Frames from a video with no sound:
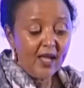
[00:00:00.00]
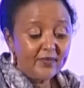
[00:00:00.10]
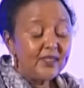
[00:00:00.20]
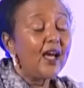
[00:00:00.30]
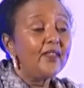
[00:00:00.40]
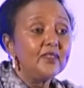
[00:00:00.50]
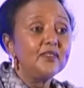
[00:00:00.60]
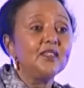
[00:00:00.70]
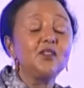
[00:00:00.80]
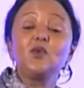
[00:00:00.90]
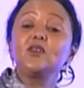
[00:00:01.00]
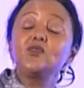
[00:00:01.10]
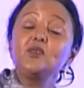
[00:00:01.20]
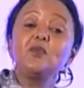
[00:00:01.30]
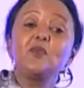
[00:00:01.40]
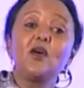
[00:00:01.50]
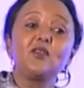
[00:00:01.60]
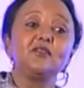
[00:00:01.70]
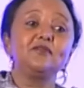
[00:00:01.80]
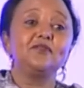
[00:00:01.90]
The other thing that we're extremely
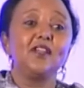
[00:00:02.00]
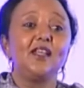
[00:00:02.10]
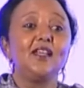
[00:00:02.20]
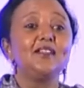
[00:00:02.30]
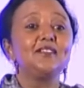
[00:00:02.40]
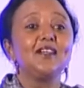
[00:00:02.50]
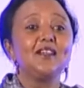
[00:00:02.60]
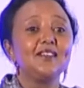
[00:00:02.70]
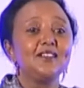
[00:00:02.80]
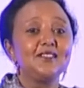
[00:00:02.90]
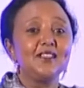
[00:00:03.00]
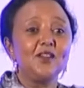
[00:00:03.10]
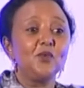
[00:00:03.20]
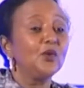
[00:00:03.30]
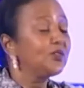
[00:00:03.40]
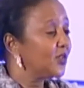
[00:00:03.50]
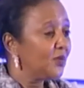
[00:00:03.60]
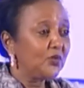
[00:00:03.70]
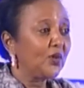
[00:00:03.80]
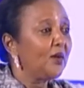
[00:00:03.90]
proud of, and that we also
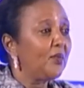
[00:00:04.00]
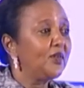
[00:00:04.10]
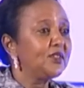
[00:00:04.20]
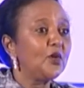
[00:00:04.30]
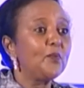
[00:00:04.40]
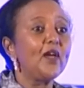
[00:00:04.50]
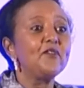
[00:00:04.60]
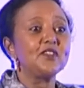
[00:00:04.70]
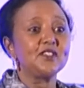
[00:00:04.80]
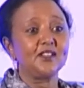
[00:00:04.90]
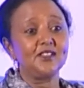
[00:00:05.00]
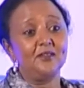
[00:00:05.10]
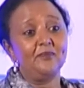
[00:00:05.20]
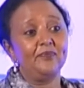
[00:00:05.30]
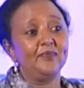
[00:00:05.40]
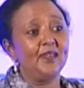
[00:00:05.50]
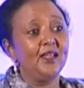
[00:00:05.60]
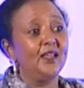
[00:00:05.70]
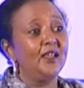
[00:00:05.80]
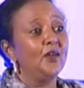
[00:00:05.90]
keep talking about, is our private sector.
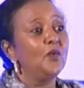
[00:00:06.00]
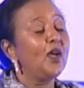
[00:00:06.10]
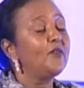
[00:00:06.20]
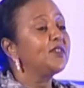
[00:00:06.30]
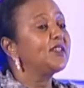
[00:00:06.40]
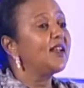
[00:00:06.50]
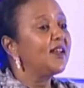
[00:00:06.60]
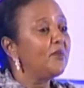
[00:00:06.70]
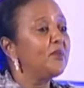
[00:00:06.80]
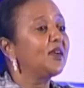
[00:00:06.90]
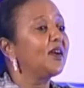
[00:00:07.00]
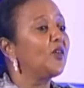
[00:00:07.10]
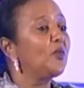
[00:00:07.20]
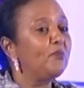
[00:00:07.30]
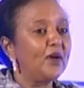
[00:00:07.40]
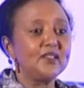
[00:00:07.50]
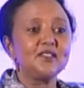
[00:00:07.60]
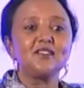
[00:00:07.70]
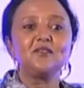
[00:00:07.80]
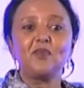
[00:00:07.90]
We have a dynamic, a
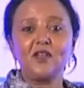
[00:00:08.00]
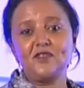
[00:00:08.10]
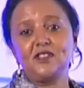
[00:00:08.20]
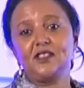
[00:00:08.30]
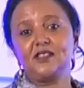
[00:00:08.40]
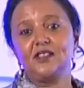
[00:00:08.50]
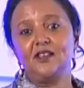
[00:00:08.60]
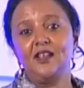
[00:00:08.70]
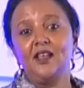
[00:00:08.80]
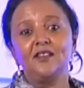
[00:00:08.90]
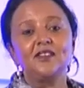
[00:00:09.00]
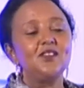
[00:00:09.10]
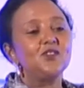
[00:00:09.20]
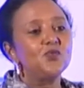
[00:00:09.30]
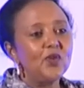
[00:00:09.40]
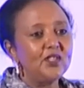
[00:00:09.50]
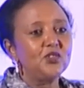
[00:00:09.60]
robust private sector that is ready